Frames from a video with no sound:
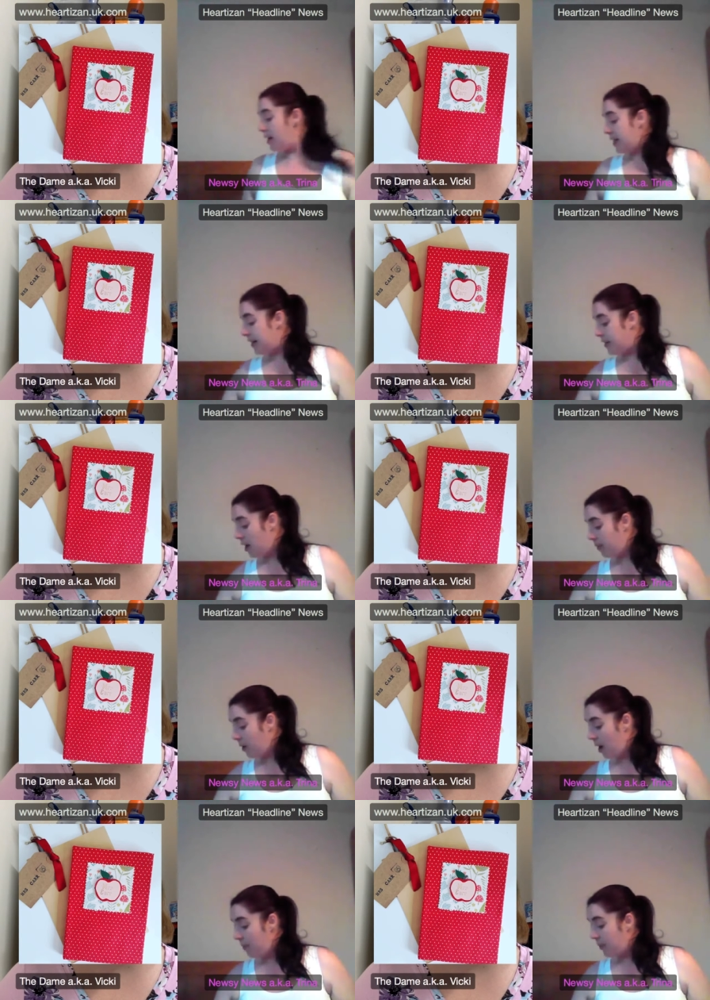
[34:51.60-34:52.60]
say that I'm,
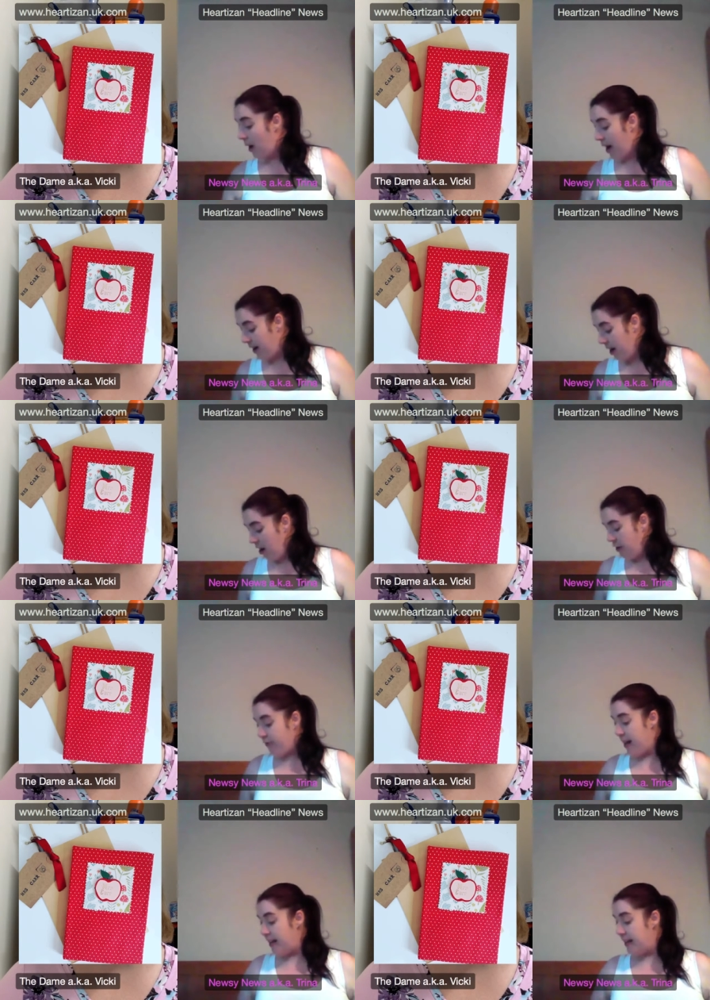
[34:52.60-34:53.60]
I'm quite
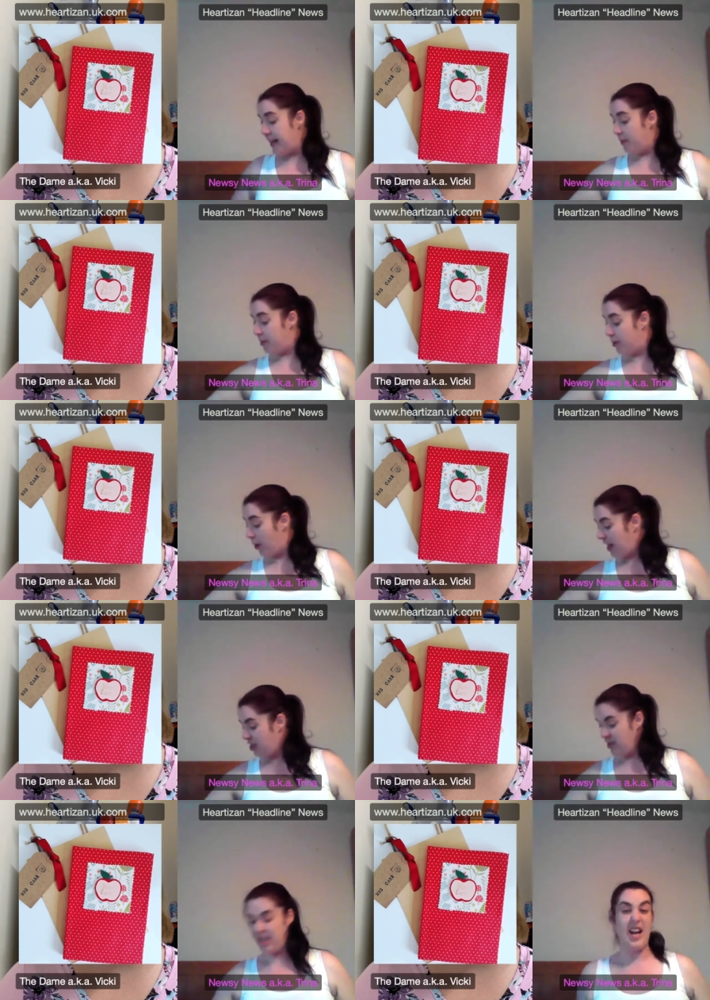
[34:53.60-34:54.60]
friendly with Dolly.
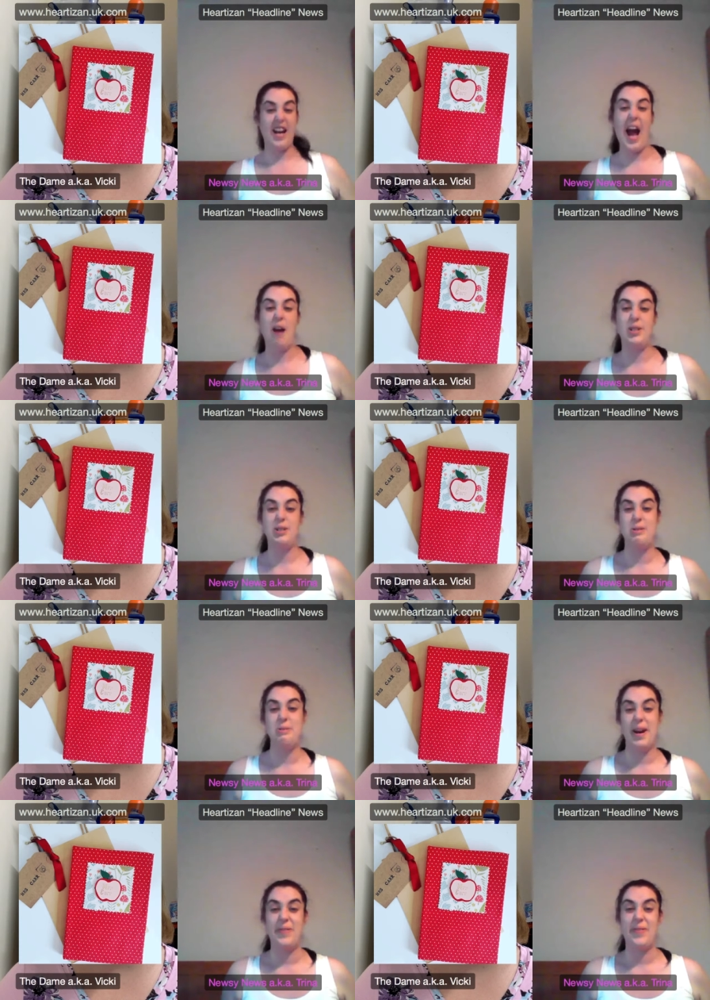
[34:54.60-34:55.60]
She's like, how did you
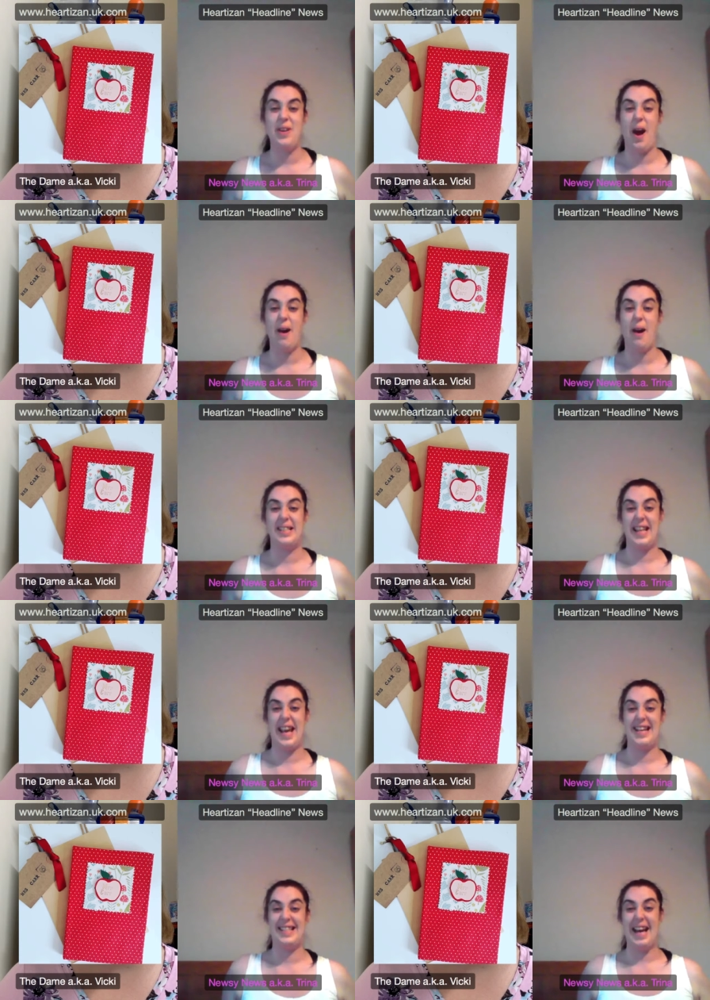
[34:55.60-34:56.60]
not even know?
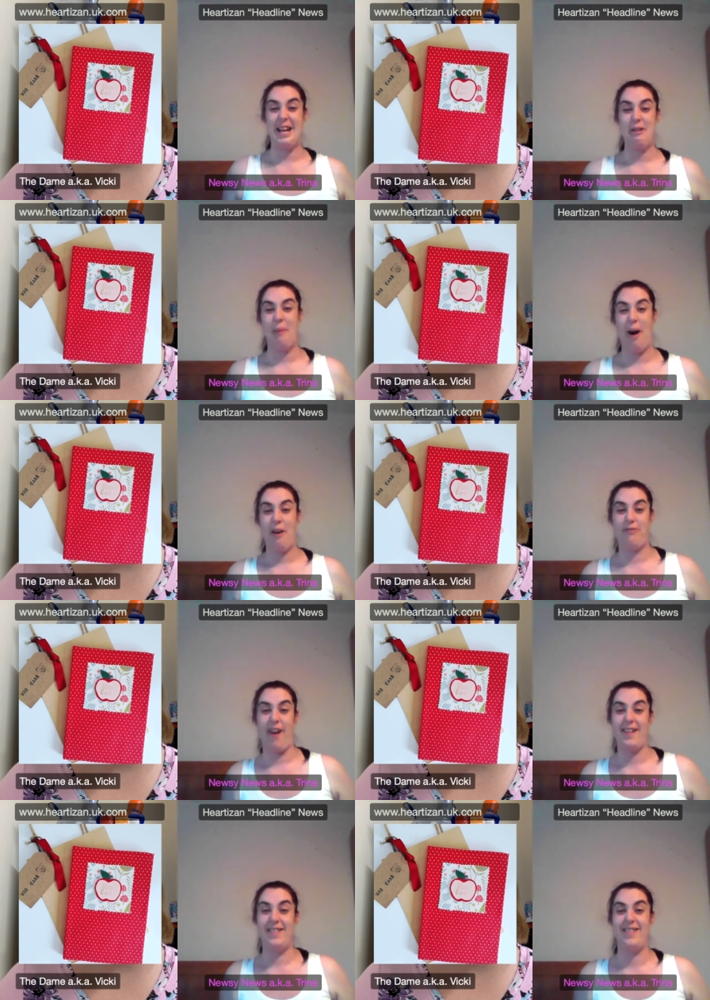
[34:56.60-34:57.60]
See, say you're my
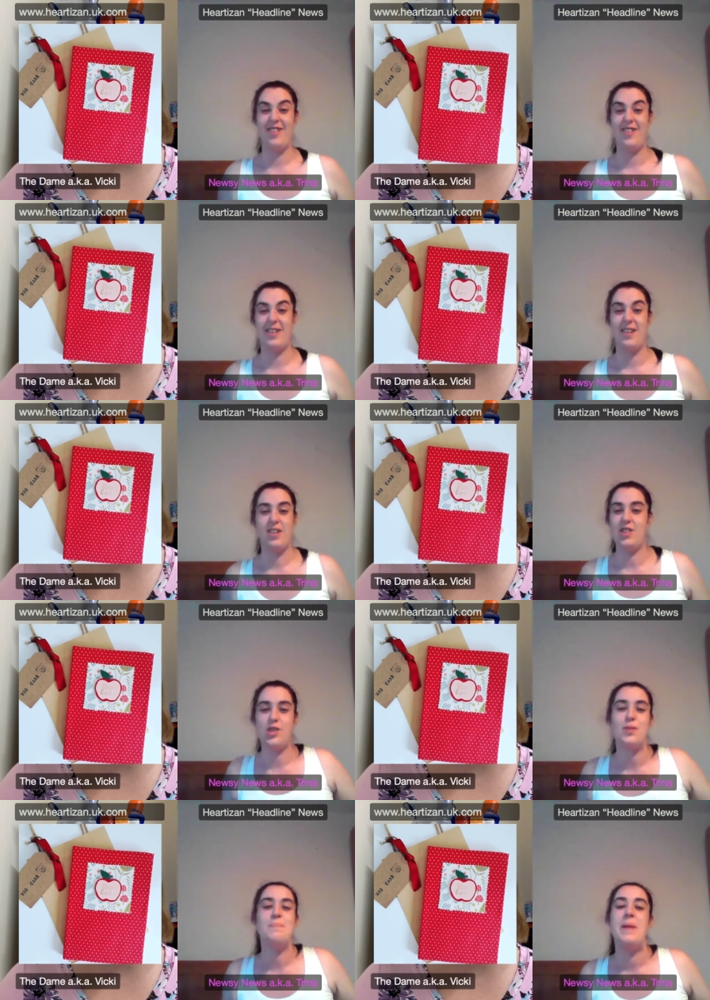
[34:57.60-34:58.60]
friend and you didn't. She's
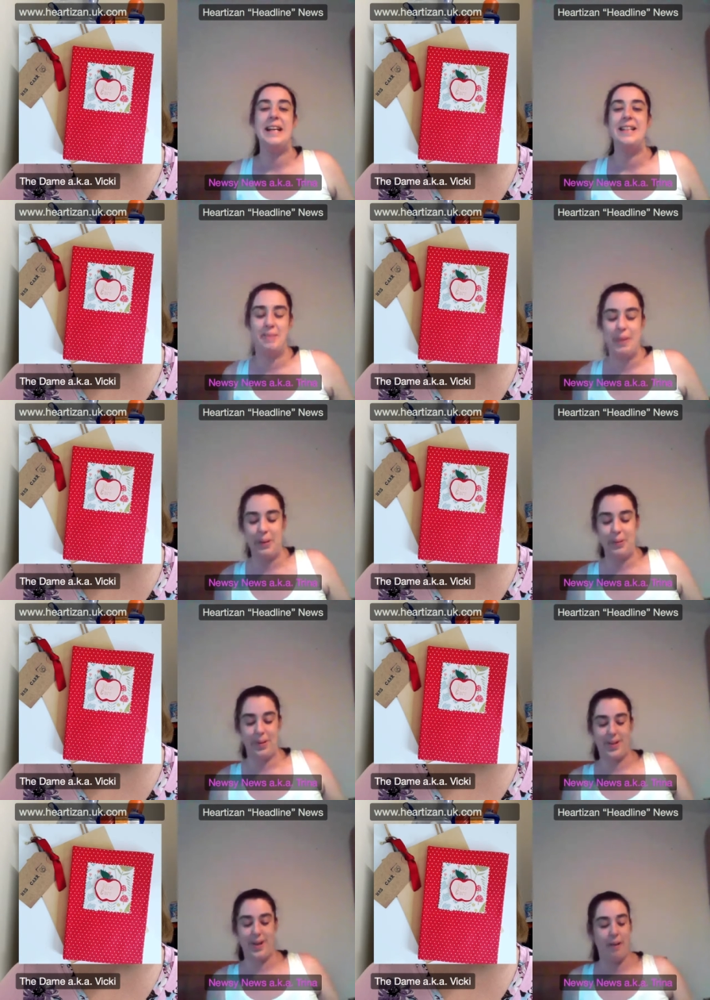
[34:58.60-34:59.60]
just mean to me all
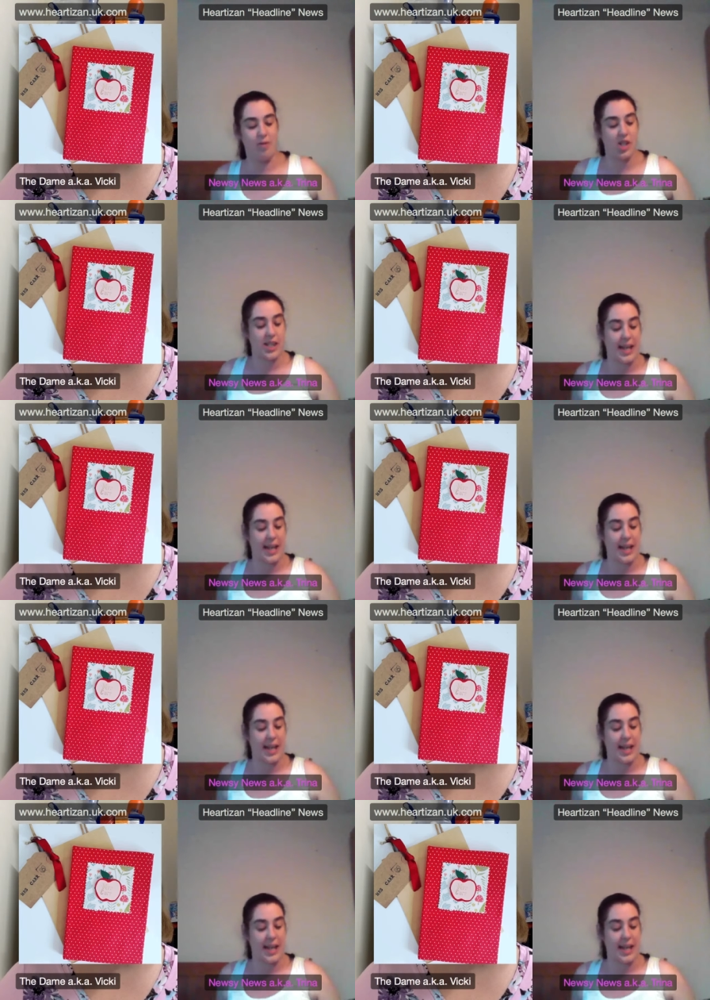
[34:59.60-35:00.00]
the time. She's a